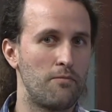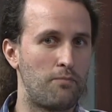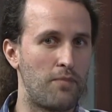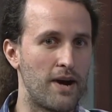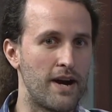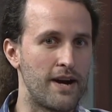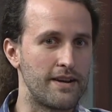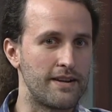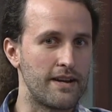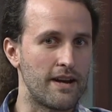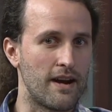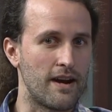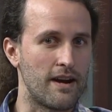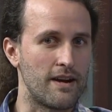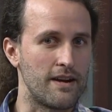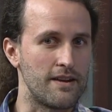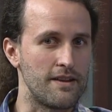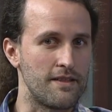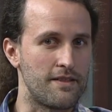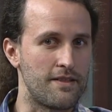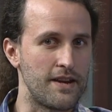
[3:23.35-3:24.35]
but
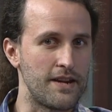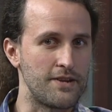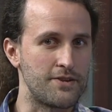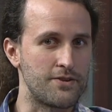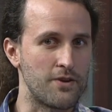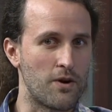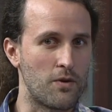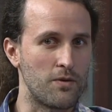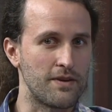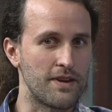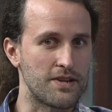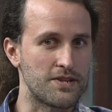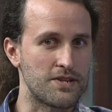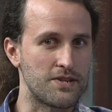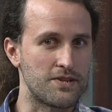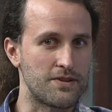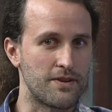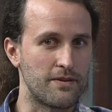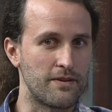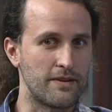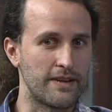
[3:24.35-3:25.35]
they don't
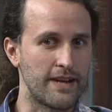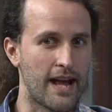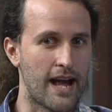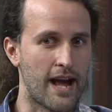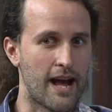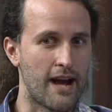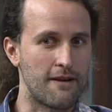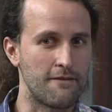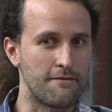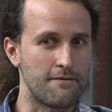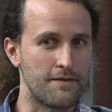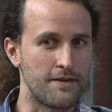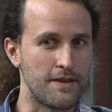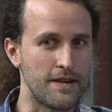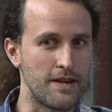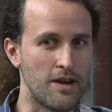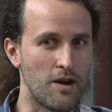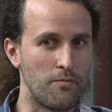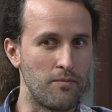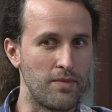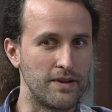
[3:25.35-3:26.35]
necessarily have
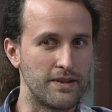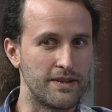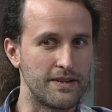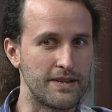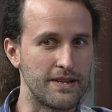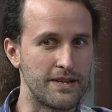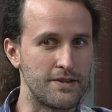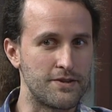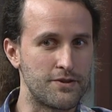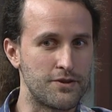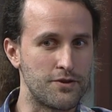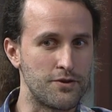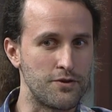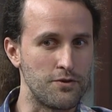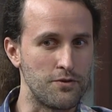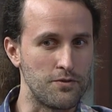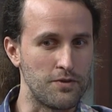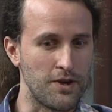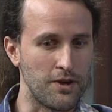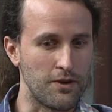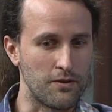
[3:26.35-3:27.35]
the ability
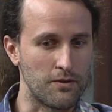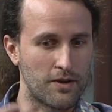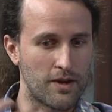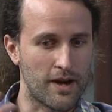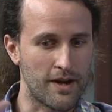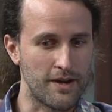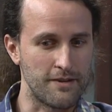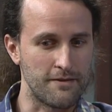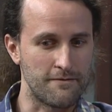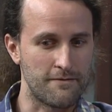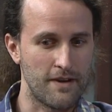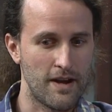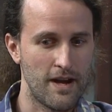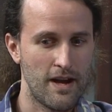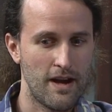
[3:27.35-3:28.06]
to, you know, kind of